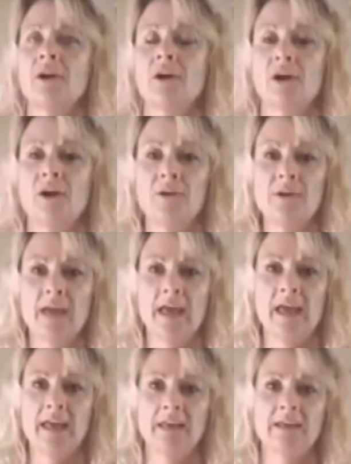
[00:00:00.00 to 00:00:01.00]

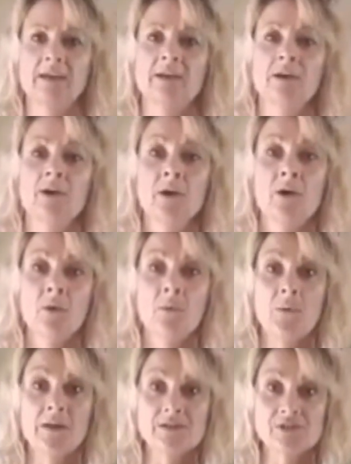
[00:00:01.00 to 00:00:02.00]
Okay,
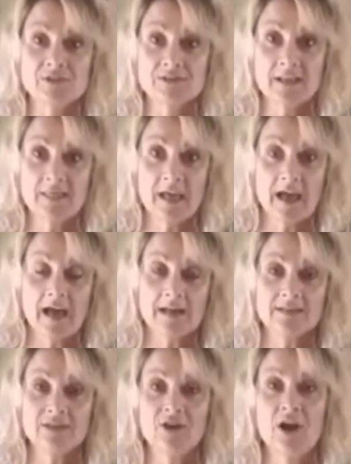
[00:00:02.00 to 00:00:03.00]
once you've done that and you're